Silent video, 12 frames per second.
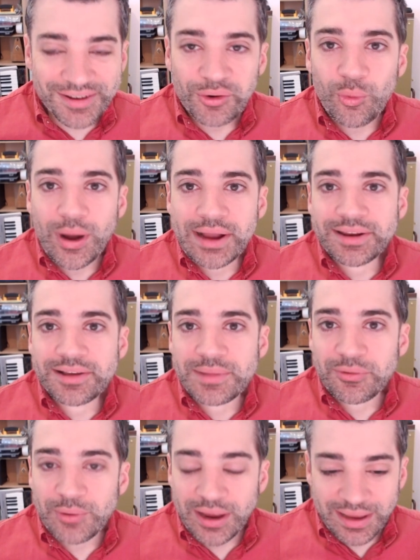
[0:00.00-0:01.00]
winding
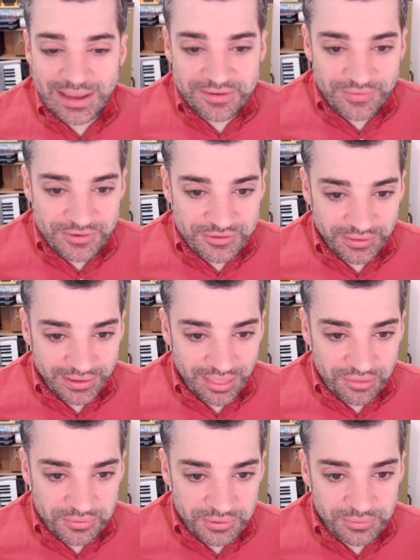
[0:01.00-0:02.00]
my way inefficiently
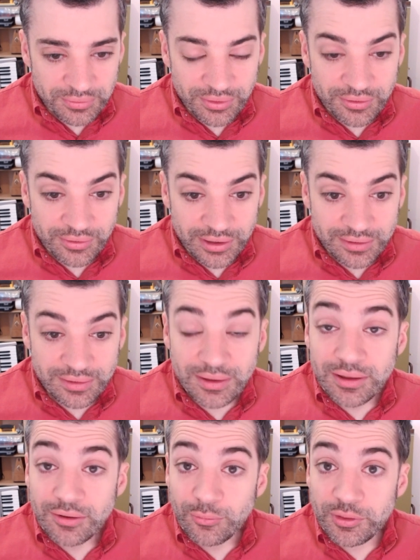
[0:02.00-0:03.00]
through the grid
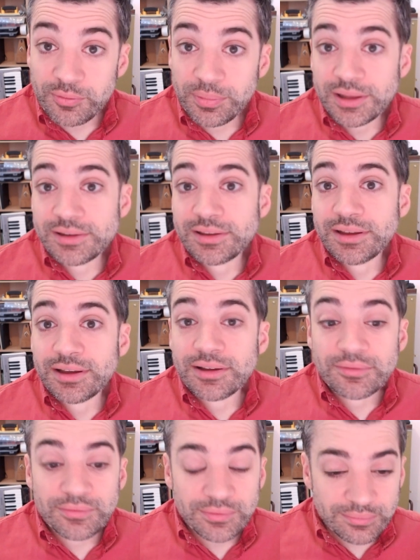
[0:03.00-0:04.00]
with plenty
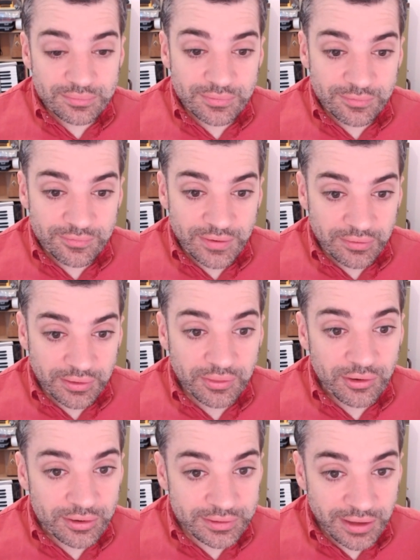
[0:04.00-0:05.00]
of fairly
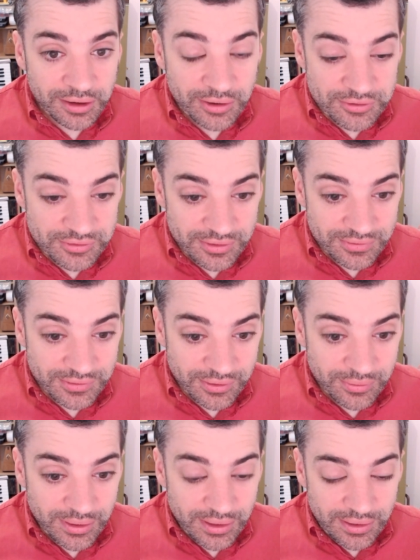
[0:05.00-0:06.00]
long digressions.
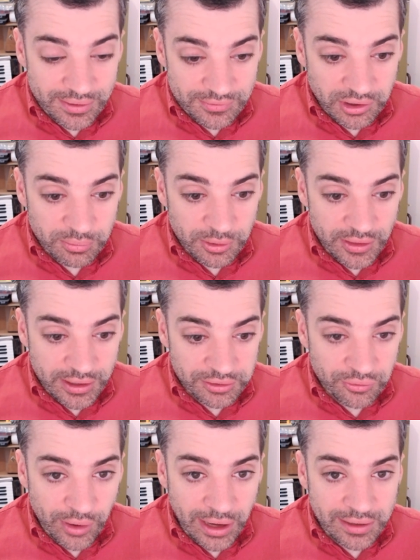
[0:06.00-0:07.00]
So sorry about that. I
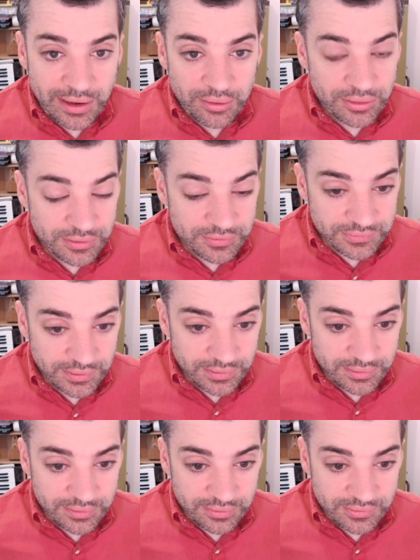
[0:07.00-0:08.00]
dragged out this
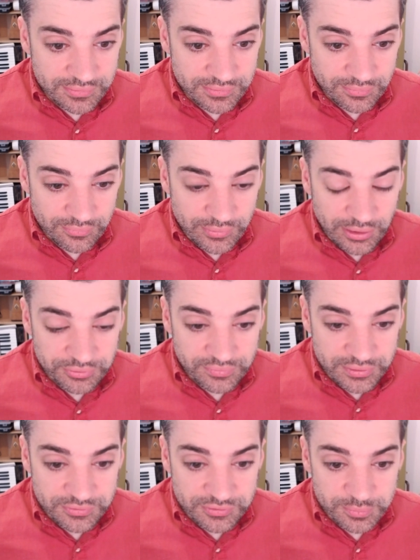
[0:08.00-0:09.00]
uh, this
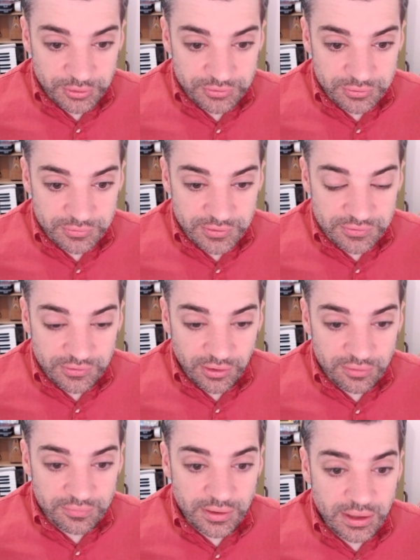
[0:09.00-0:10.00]
relatively simple Tuesday
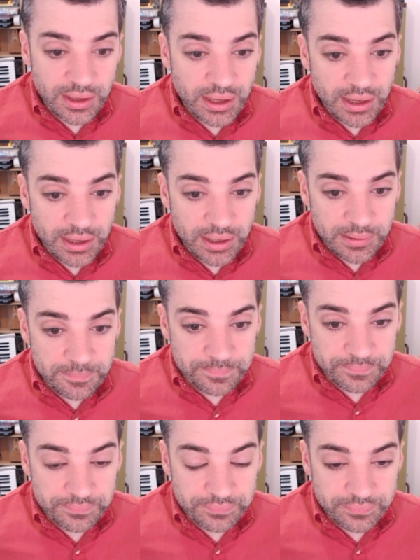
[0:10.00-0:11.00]
solve. Um,